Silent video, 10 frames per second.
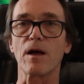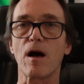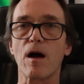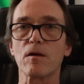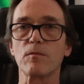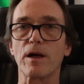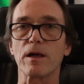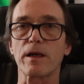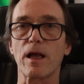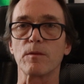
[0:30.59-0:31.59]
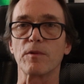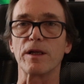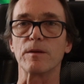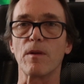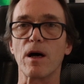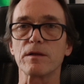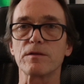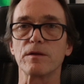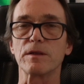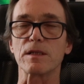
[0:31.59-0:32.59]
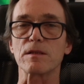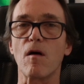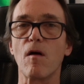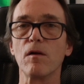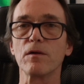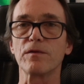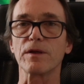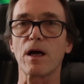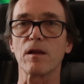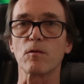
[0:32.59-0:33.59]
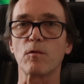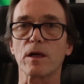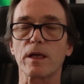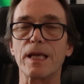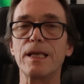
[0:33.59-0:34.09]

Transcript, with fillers: hardware calibrated monitor does all of the color work